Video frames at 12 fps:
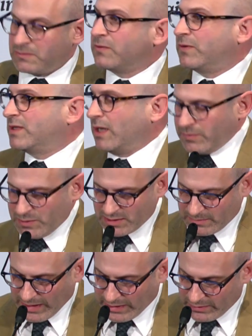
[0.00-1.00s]
For some, it was a
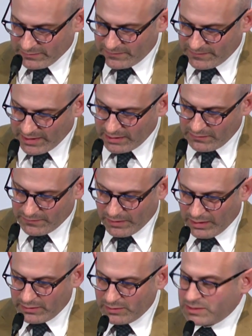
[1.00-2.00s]
matter of faith. For
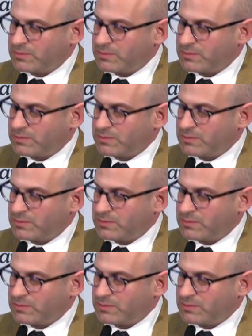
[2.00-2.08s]
others,